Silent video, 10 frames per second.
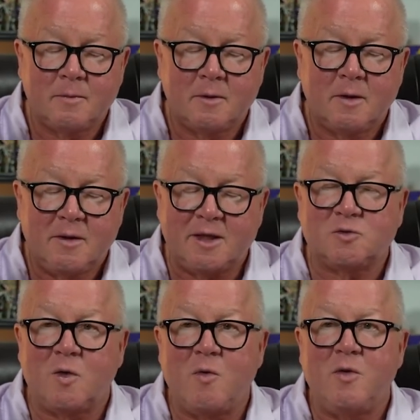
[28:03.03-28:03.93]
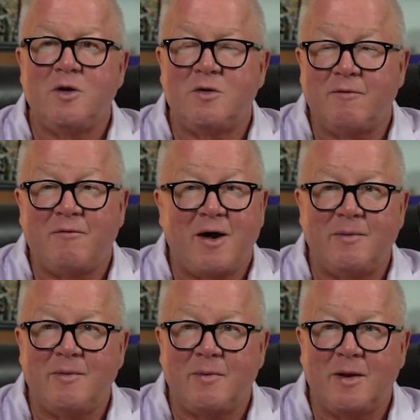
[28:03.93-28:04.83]
That's why we do that
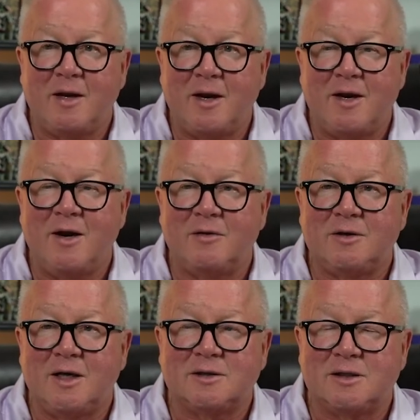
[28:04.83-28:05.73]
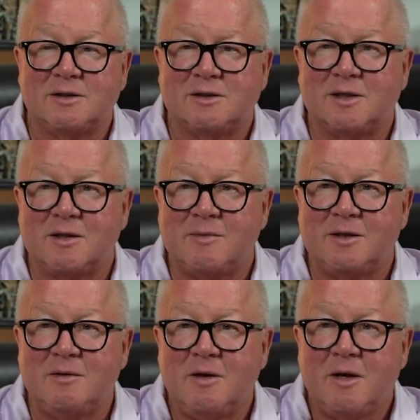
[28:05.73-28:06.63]
vitamin panel. I know you guys get sick of me
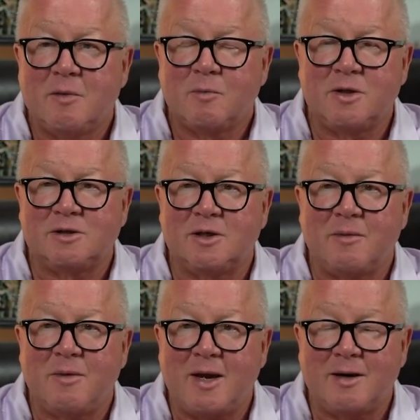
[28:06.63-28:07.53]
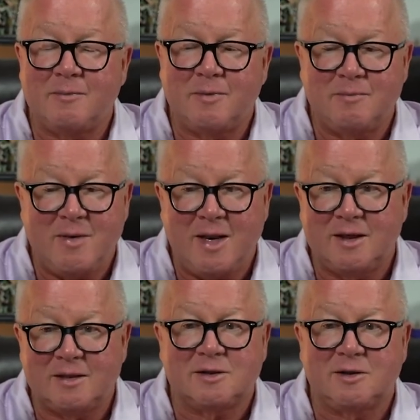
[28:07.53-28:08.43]
preaching about it, but man, really?
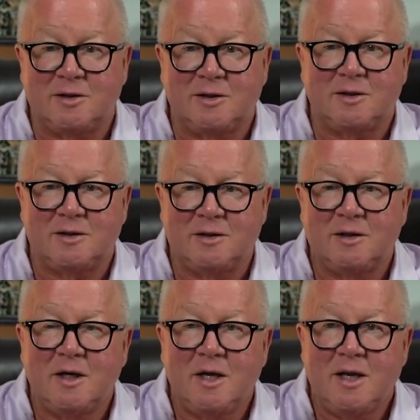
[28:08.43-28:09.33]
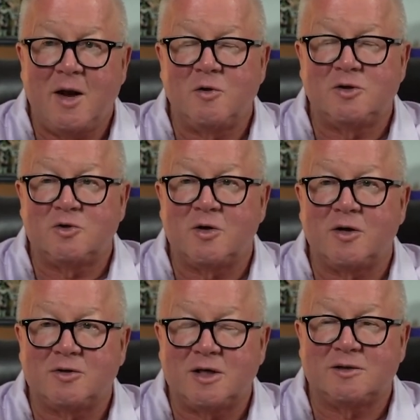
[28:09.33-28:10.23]
That's good. Yeah, would you rather
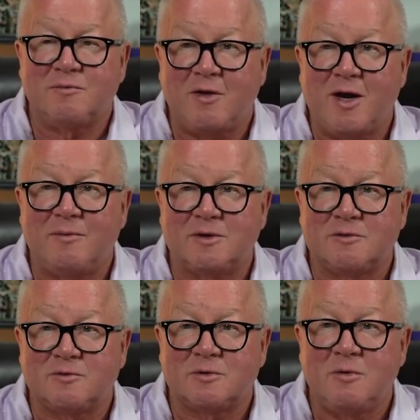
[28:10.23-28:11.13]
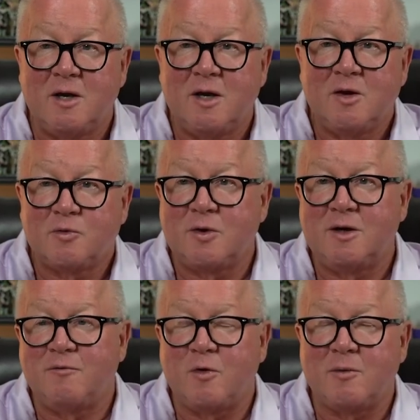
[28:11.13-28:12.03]
take some vitamins for 3 to
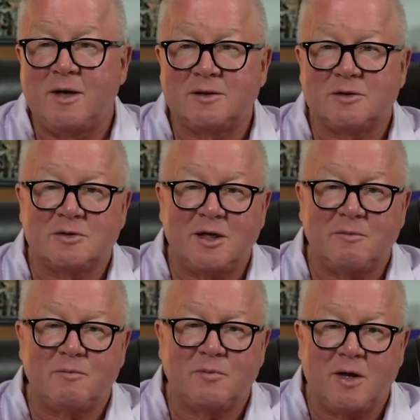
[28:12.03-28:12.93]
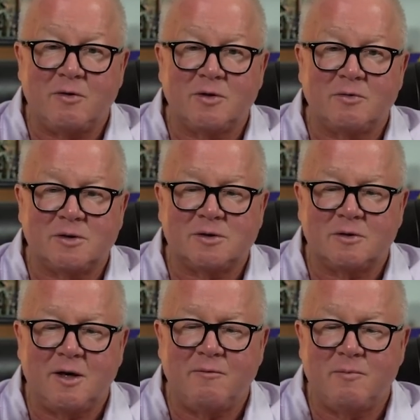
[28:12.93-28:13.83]
4 months or take thyroid the rest of your
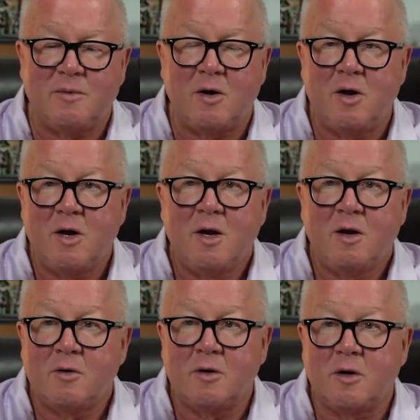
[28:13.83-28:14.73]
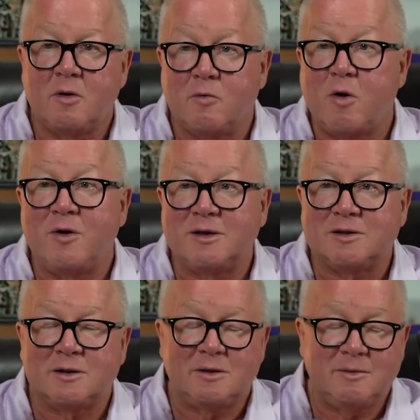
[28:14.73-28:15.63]
life?
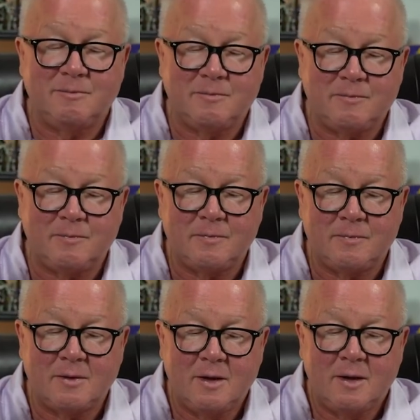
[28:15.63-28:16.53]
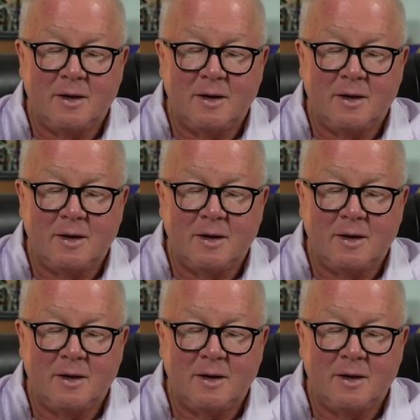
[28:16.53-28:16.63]
Erroneously. Yeah. So